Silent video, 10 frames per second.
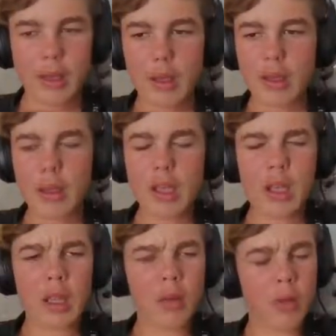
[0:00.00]
And
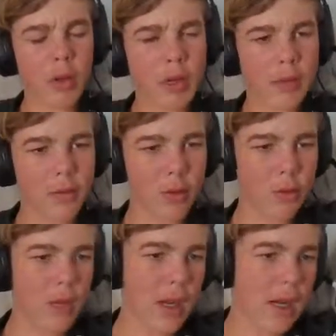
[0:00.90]
then what I have to
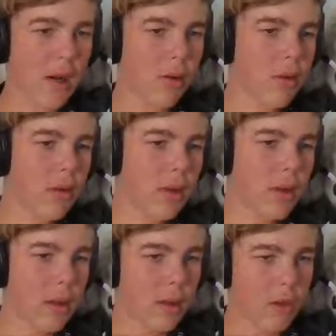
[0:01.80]
do now
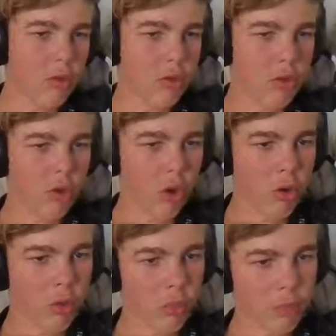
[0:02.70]
is show,